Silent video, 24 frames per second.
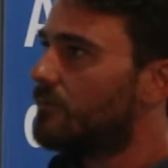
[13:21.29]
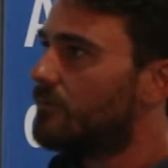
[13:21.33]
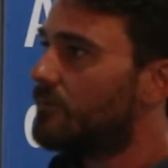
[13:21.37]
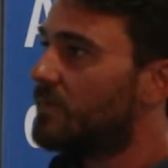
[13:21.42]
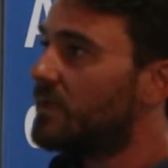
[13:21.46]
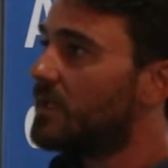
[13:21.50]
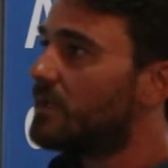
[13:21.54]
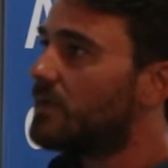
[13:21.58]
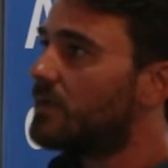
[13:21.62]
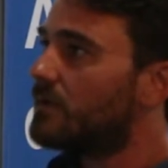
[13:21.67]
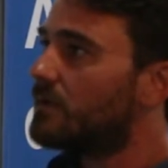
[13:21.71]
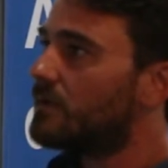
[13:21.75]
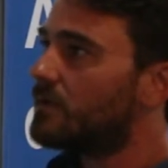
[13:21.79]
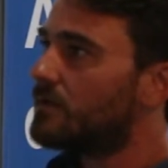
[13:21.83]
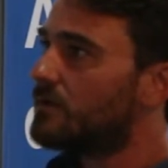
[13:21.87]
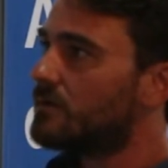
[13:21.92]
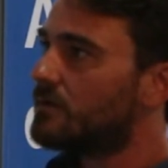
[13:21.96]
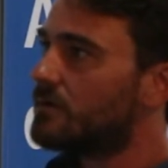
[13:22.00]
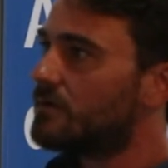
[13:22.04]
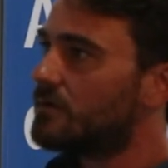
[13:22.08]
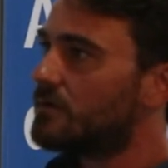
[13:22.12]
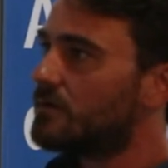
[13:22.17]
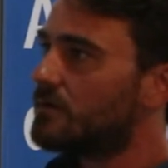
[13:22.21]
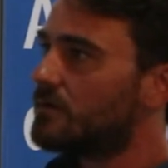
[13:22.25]
big
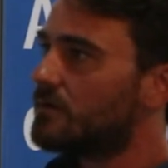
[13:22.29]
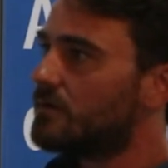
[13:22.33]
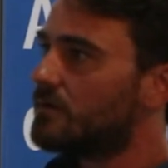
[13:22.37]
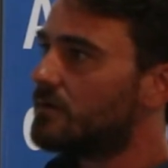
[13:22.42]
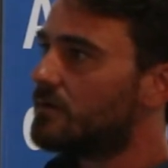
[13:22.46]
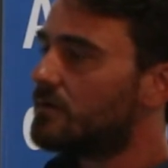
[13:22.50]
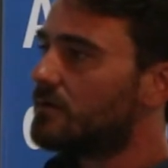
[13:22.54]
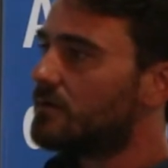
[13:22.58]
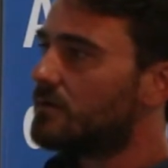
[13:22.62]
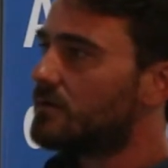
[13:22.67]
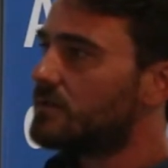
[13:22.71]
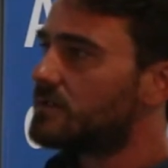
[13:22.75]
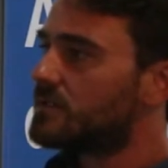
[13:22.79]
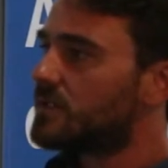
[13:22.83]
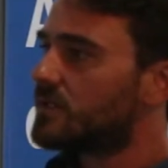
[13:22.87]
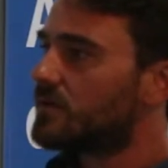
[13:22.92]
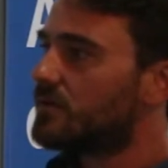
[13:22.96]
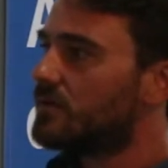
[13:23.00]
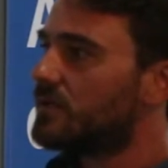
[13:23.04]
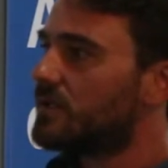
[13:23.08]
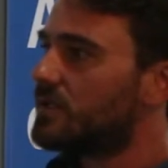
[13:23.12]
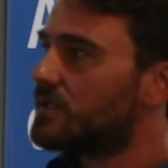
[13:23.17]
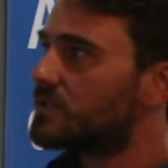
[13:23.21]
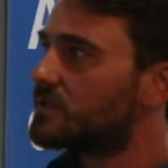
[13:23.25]

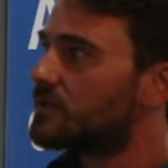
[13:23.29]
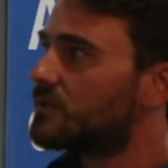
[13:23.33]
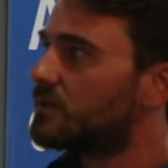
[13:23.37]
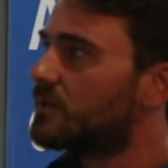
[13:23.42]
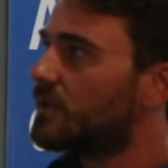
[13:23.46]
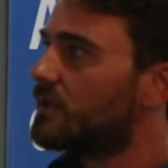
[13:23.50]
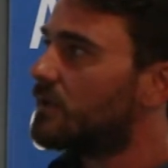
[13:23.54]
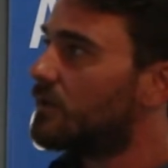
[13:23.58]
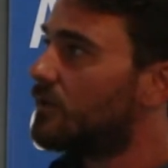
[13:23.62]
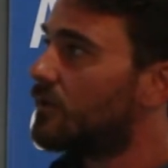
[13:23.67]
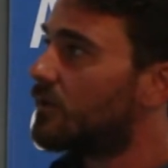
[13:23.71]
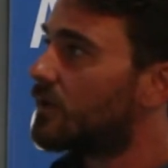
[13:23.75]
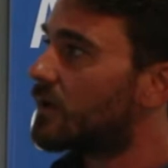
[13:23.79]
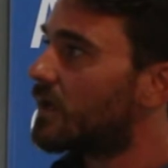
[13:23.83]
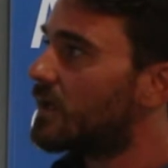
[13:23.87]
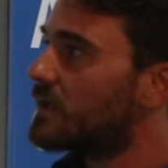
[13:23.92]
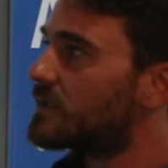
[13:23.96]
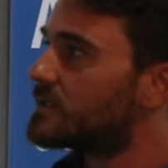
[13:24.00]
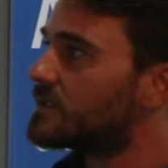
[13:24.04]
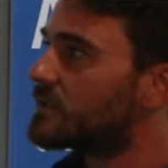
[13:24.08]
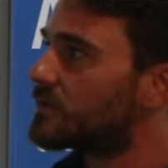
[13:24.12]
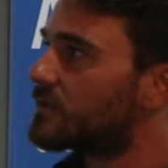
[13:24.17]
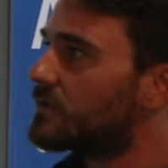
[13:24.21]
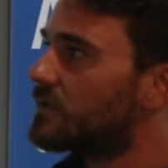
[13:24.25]
circulation and
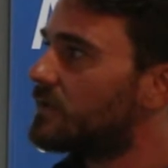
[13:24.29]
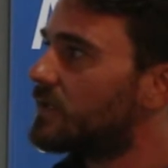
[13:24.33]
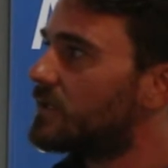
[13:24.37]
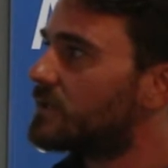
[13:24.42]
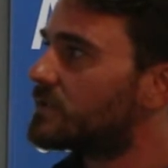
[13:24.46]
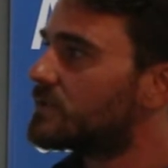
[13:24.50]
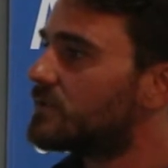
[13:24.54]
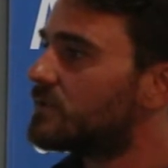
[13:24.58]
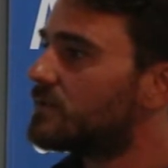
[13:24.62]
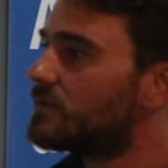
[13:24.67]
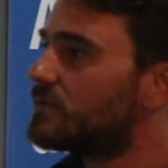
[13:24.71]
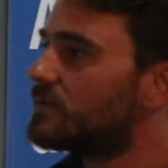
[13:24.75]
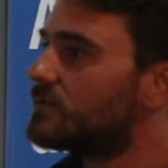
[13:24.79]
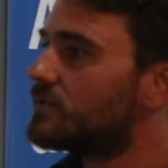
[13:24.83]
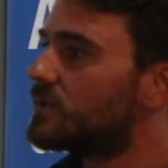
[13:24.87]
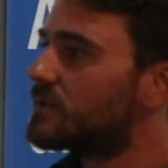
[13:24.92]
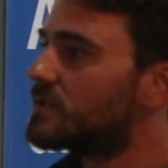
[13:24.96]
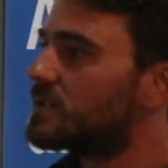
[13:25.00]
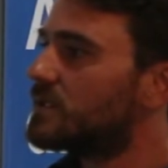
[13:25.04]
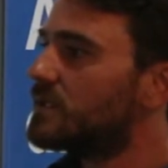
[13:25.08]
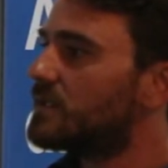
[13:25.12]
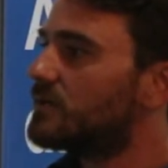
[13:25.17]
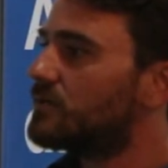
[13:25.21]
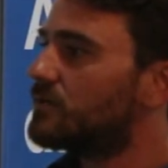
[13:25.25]
local circulation
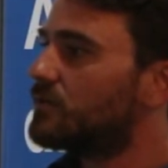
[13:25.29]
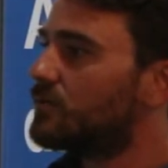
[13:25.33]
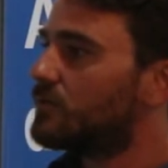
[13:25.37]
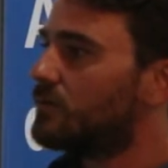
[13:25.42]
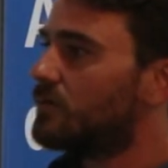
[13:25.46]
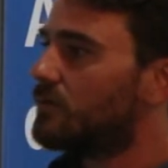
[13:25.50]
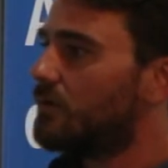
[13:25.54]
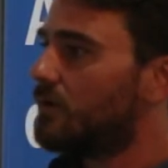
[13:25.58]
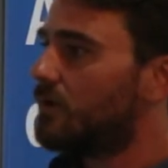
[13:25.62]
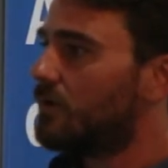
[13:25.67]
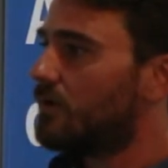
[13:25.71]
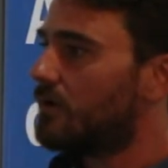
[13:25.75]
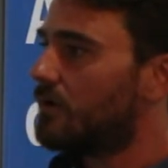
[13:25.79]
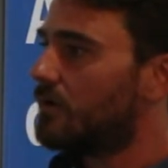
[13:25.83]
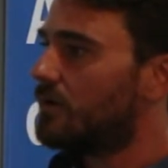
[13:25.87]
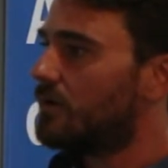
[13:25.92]
just lead to